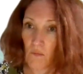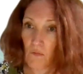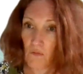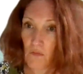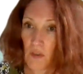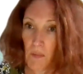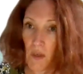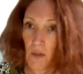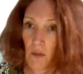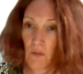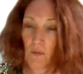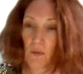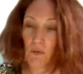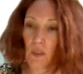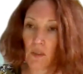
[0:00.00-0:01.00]

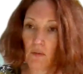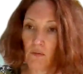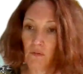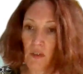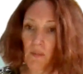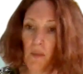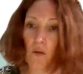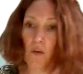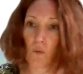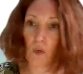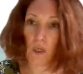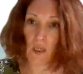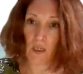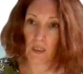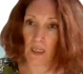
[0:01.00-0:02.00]
remote
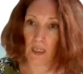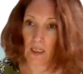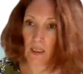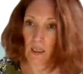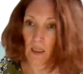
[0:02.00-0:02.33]
working,